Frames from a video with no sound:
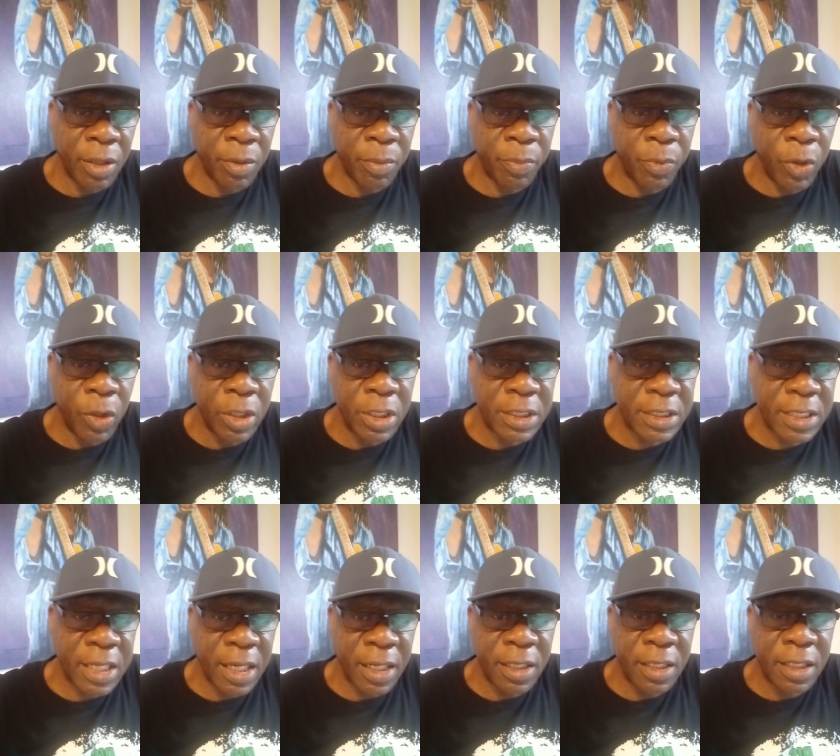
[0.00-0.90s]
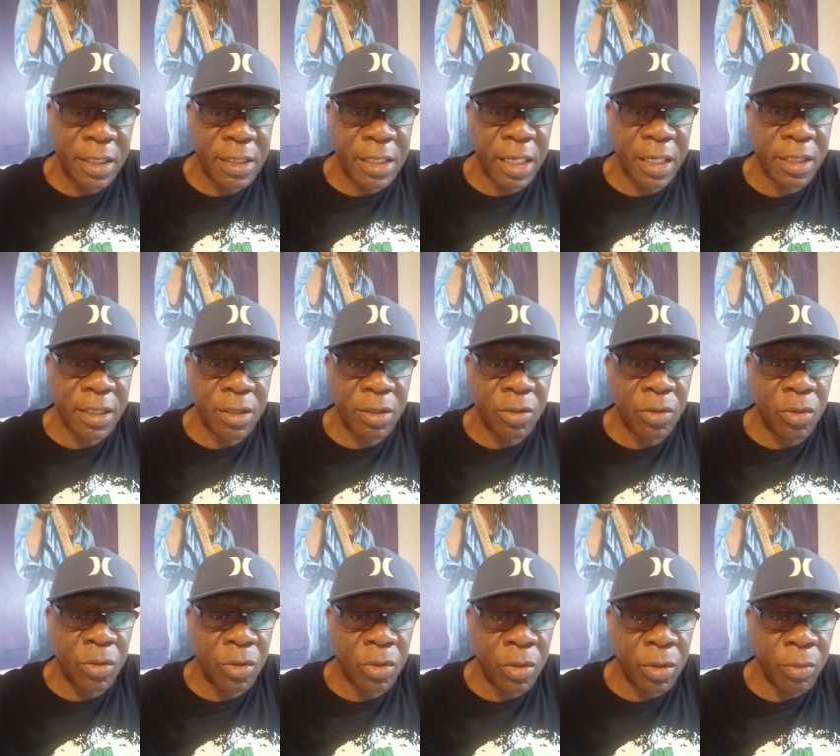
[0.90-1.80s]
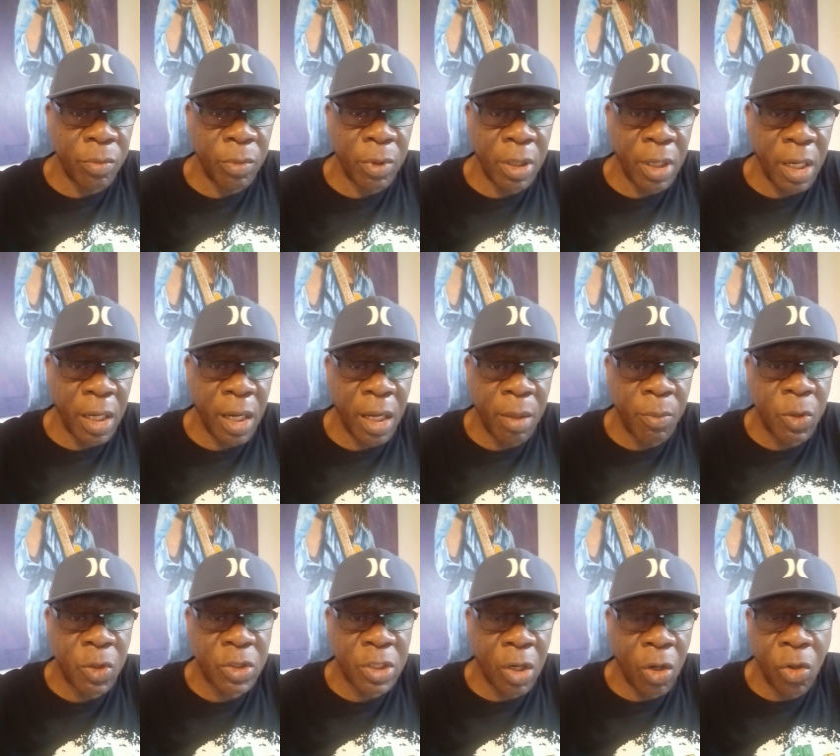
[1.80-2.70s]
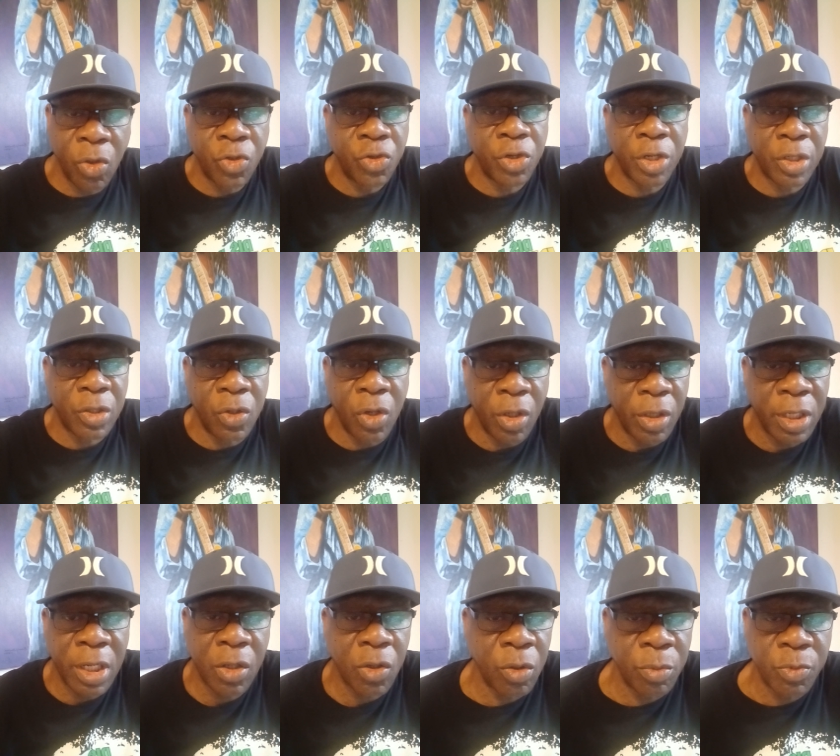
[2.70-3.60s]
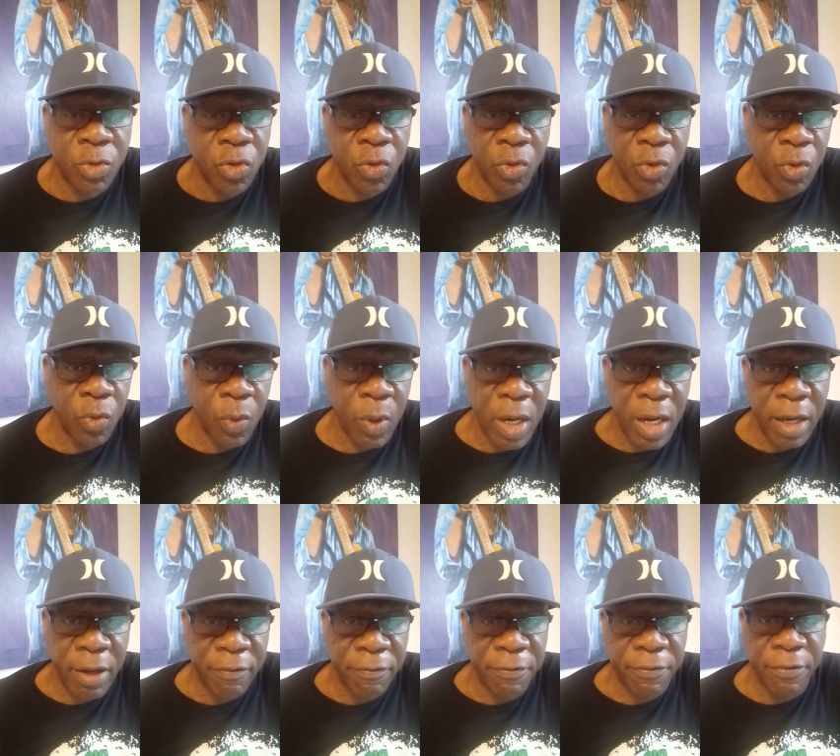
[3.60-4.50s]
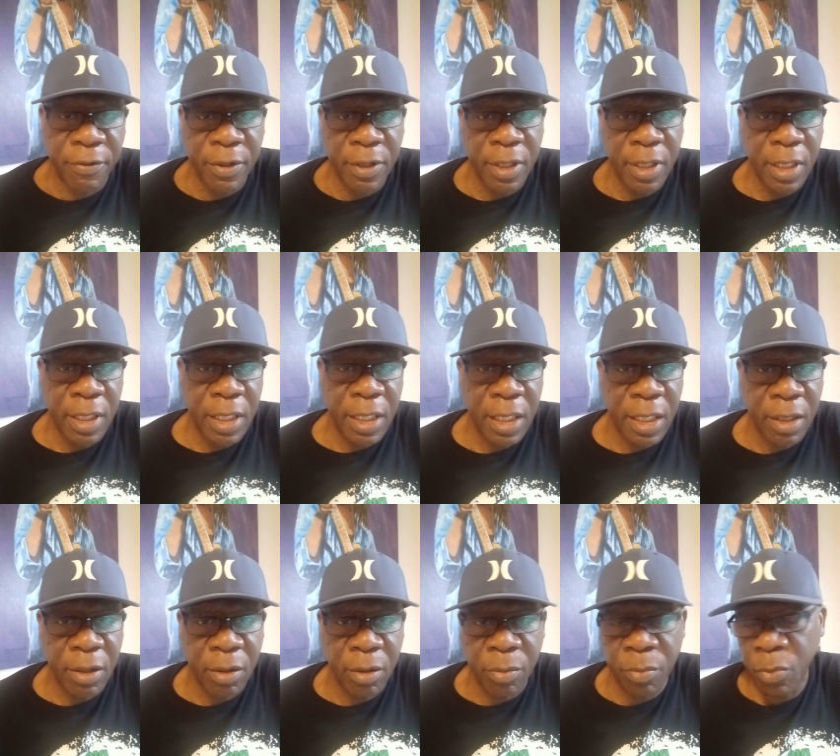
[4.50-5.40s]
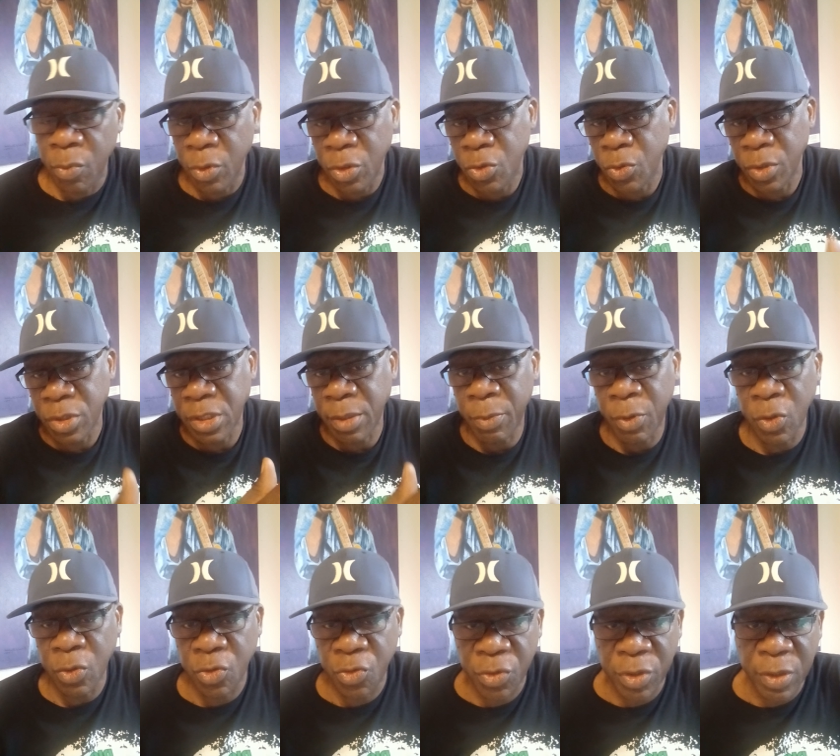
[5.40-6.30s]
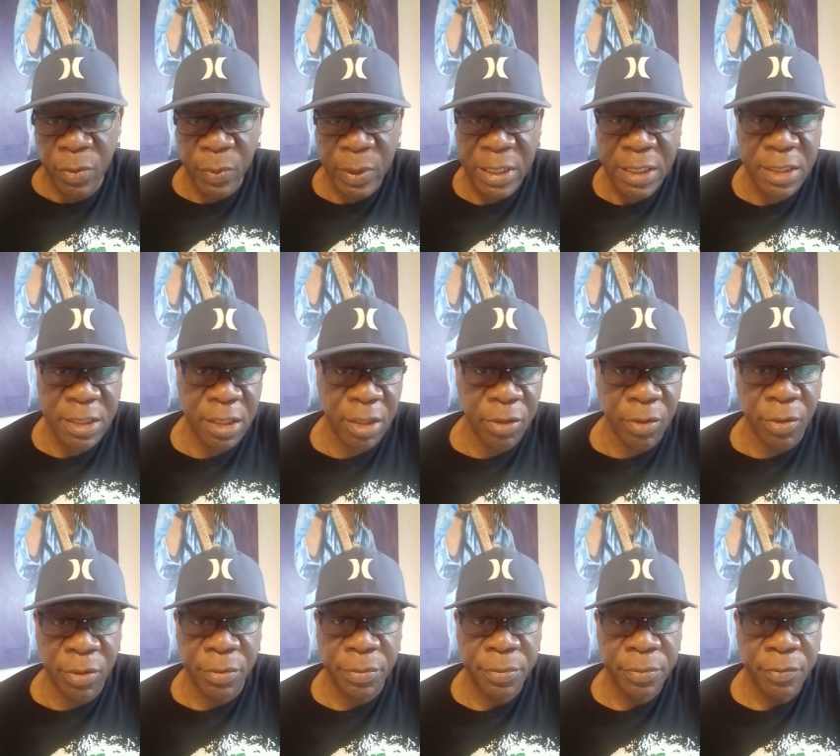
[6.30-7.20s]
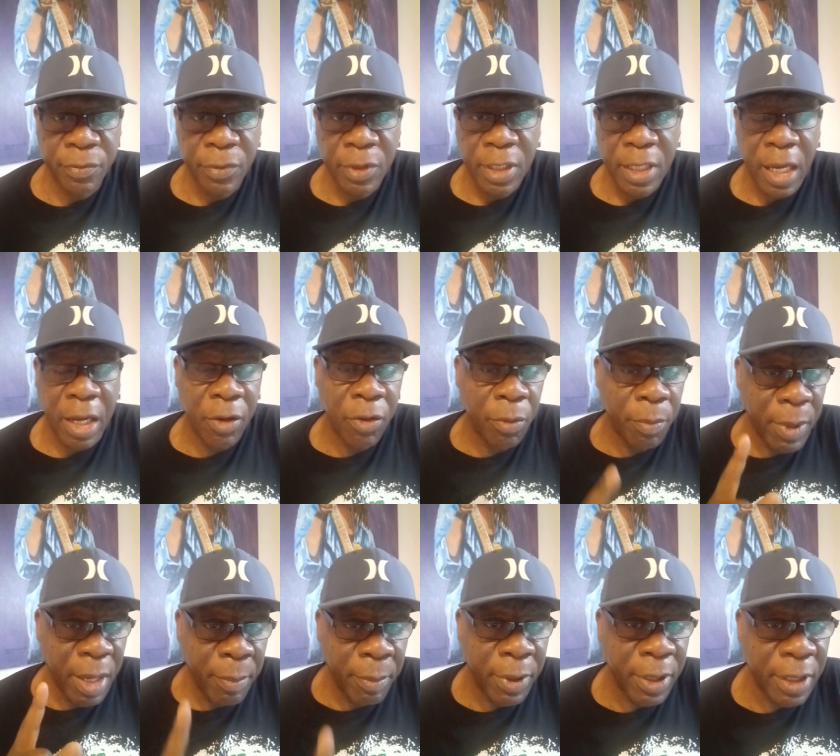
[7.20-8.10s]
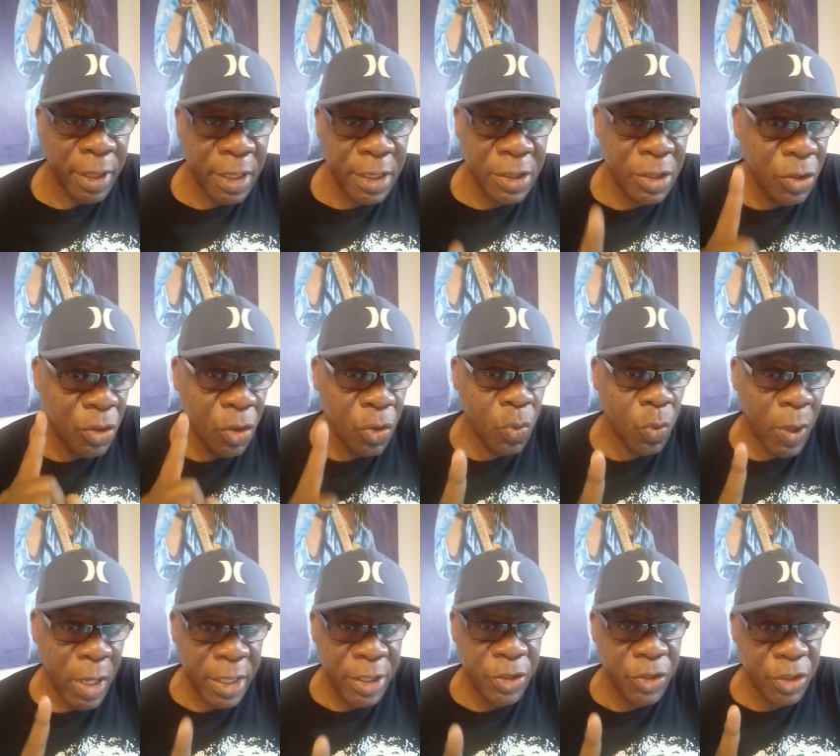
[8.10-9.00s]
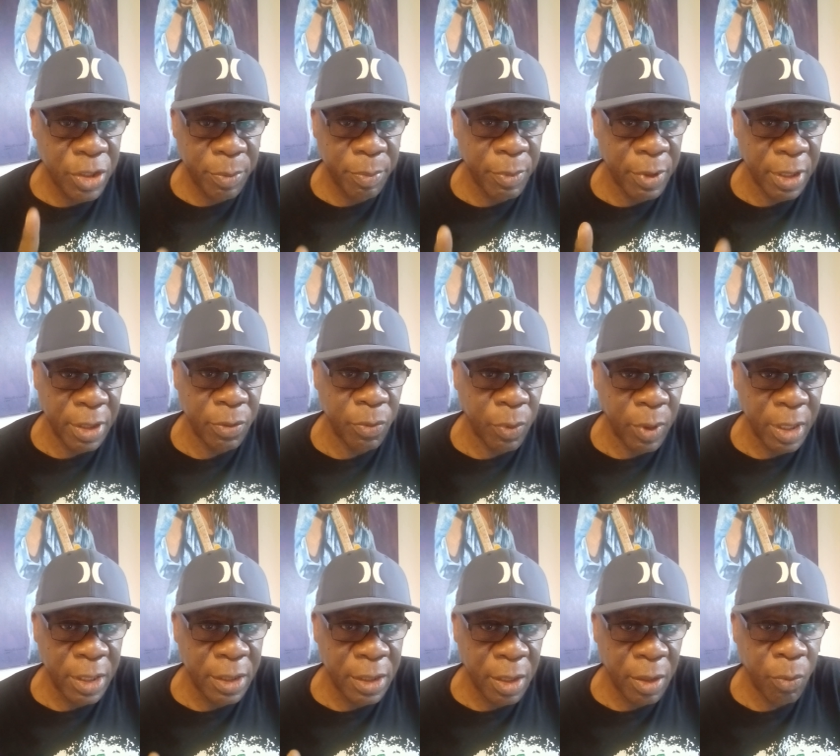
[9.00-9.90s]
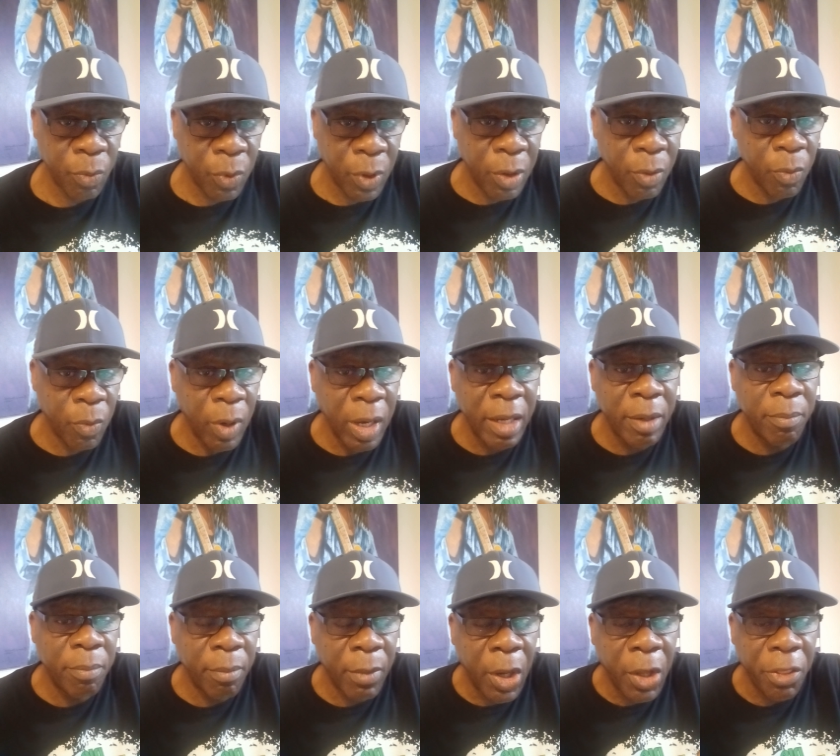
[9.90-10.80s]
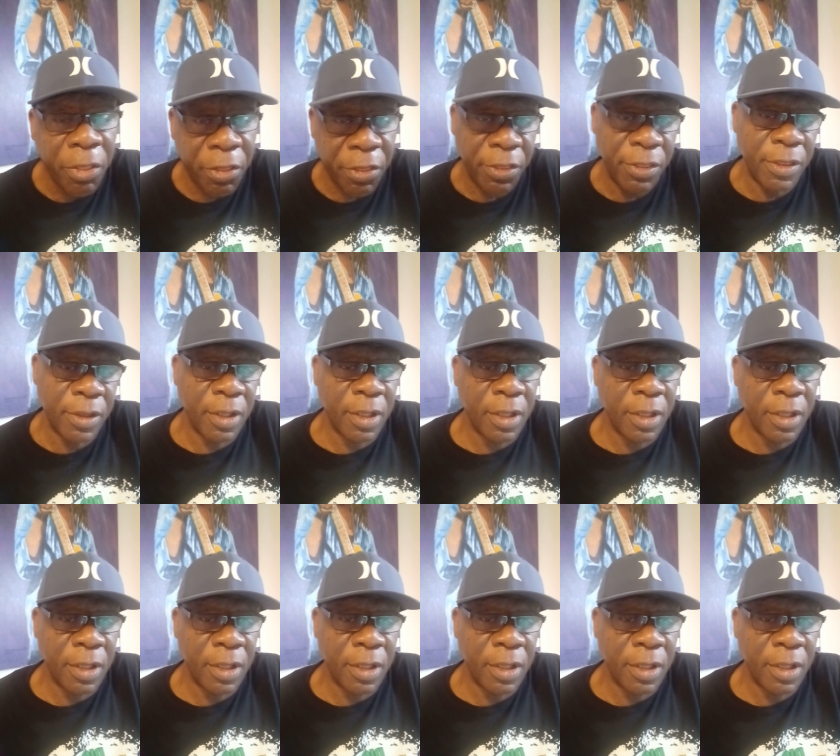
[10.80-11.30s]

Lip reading: police can detect almost 100 gonna come through the wharf, which was about 3 weeks ago. And remember, this is just one shipment, one month.